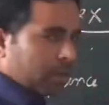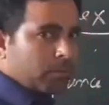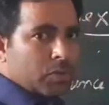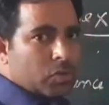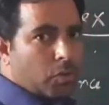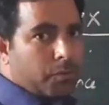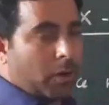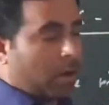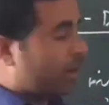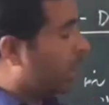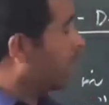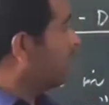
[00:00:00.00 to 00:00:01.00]
given so
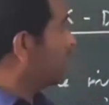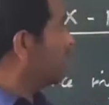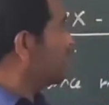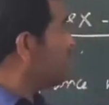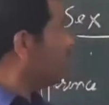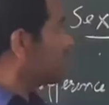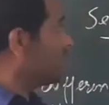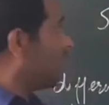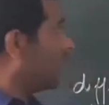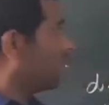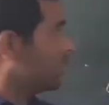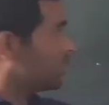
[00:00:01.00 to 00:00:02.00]
far, they show us
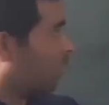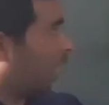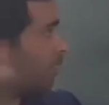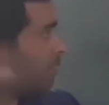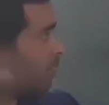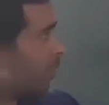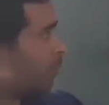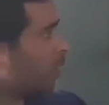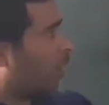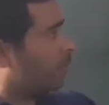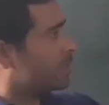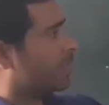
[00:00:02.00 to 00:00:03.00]
that this concept
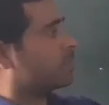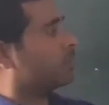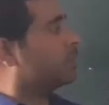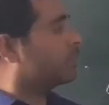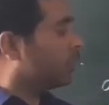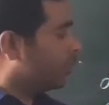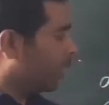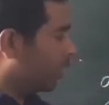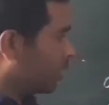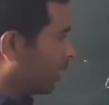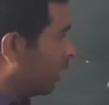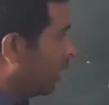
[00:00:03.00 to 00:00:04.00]
of sex
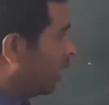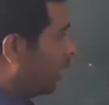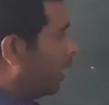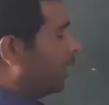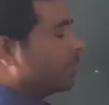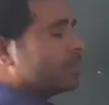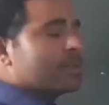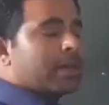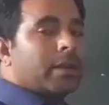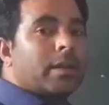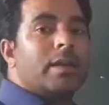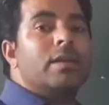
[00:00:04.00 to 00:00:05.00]
determination, it is a
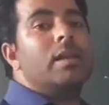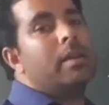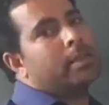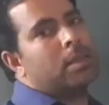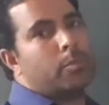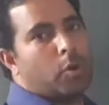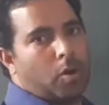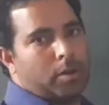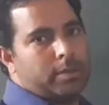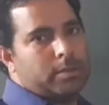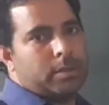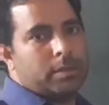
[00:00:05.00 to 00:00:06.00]
riddle in the
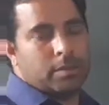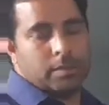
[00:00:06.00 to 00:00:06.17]
biology.